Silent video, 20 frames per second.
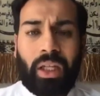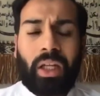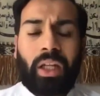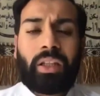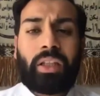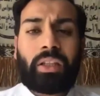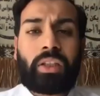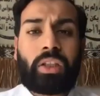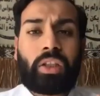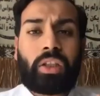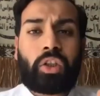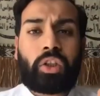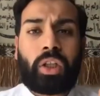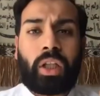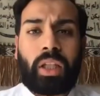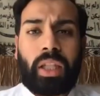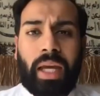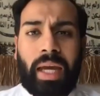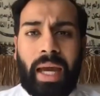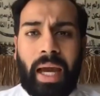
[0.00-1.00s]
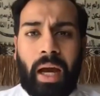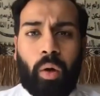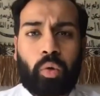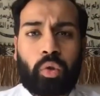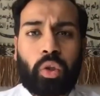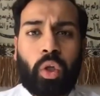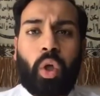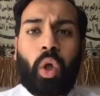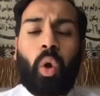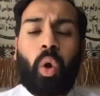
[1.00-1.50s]
This is to lay out
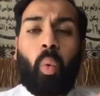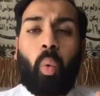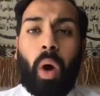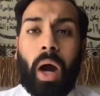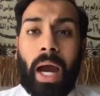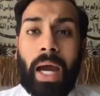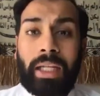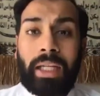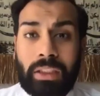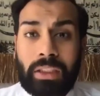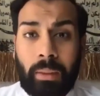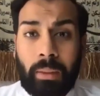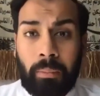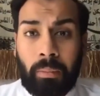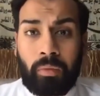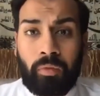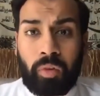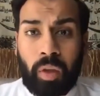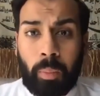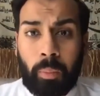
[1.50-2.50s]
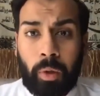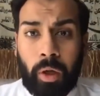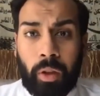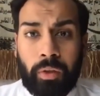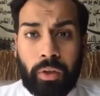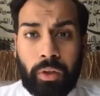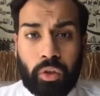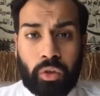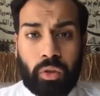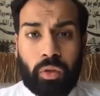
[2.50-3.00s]
why some of the
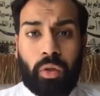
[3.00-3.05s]
brothers